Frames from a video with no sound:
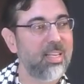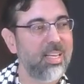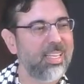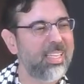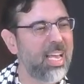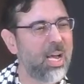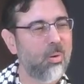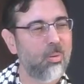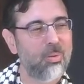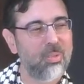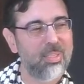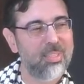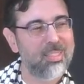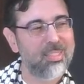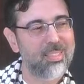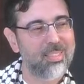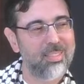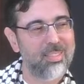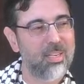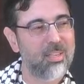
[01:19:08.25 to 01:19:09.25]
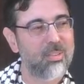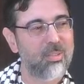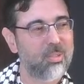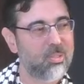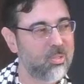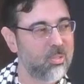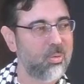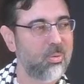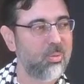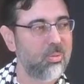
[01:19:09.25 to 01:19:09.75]
countless young
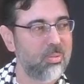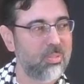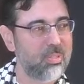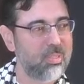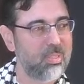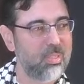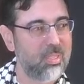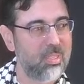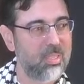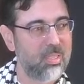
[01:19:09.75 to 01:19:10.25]
souls,